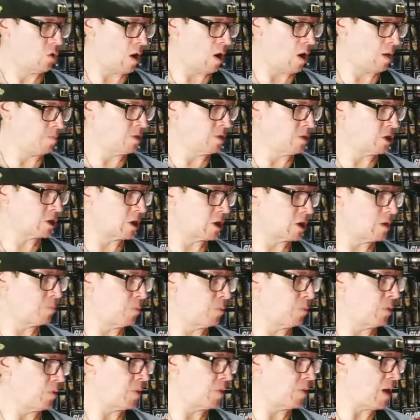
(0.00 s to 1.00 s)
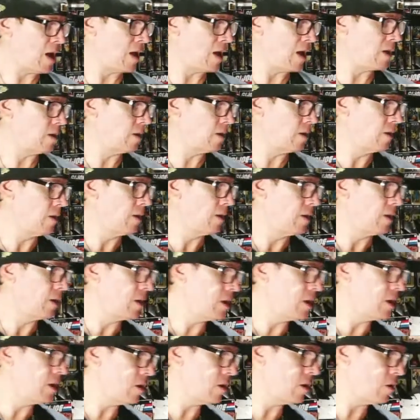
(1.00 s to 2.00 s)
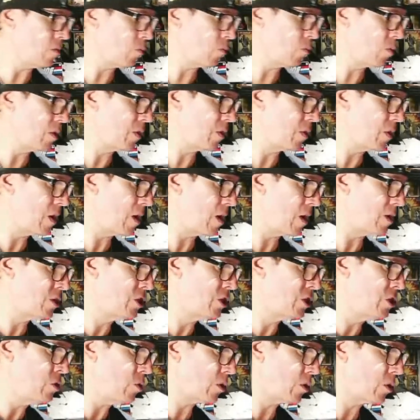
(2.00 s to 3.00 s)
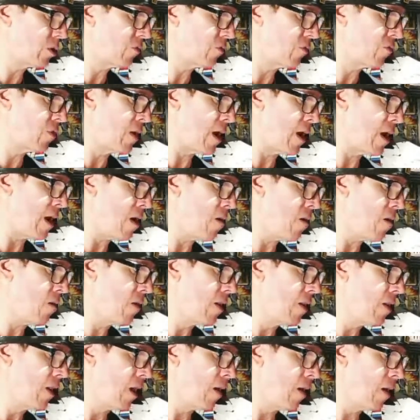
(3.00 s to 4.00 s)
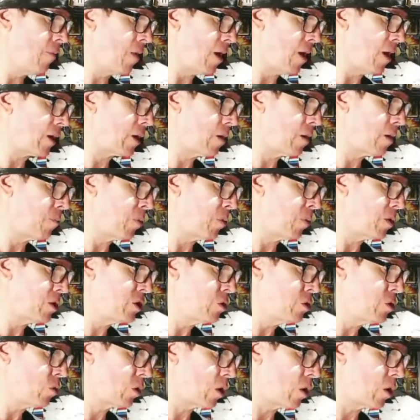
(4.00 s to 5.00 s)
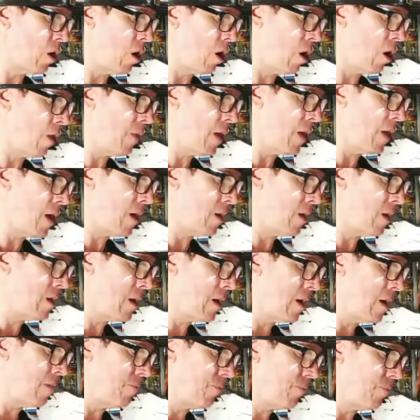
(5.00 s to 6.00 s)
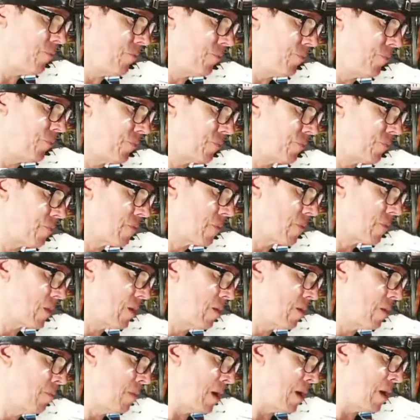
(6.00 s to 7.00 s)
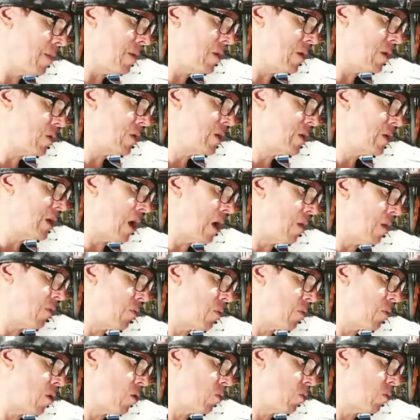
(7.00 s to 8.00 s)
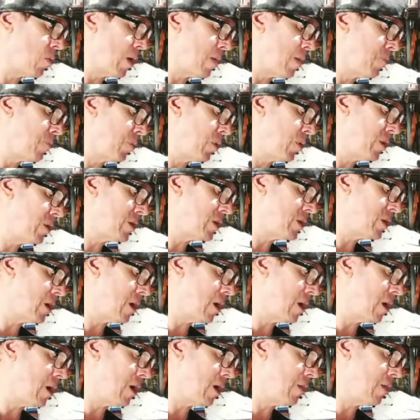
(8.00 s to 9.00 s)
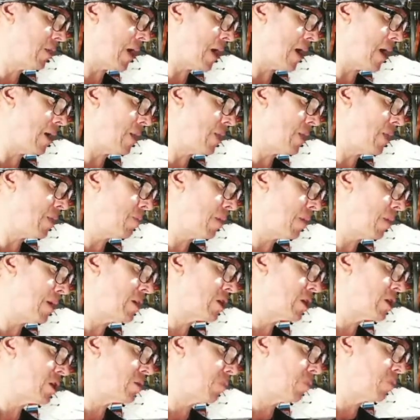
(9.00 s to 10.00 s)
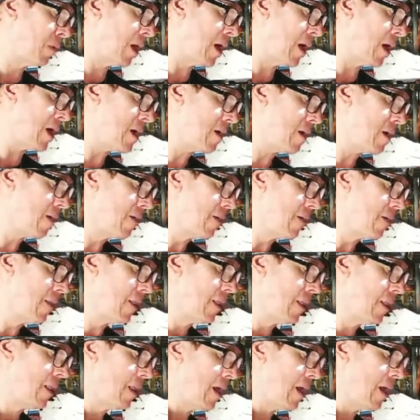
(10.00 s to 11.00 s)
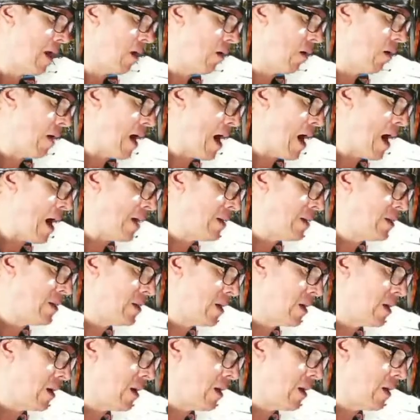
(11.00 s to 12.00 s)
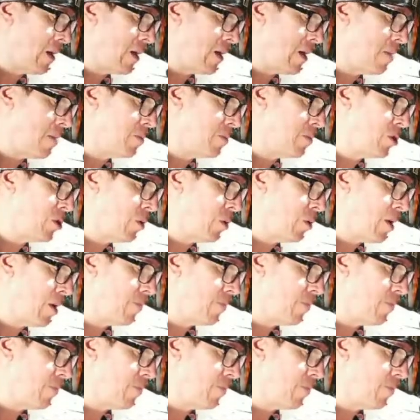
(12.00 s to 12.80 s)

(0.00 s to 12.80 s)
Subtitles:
I'm just going to put that here with Duke for now. I'm not going to put Duke on that yet. Maybe down the road when I put that in my display, I'll add him to it.